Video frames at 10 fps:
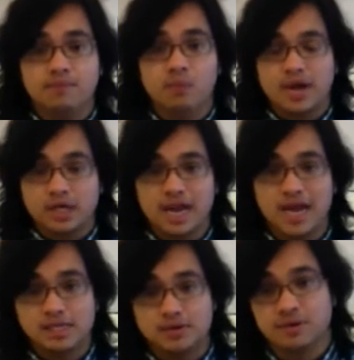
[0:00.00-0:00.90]
which
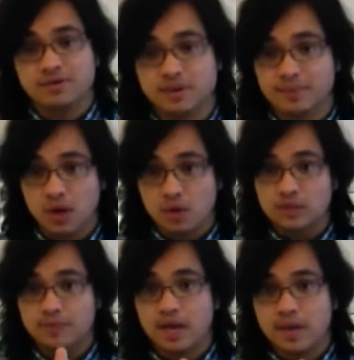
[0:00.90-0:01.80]
has a brief scene when he
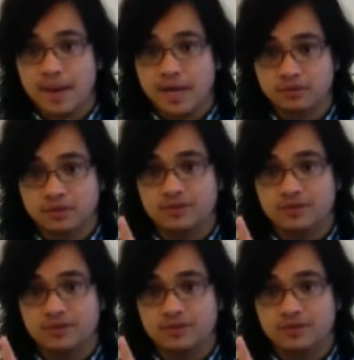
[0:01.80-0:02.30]
holds up the iPad to his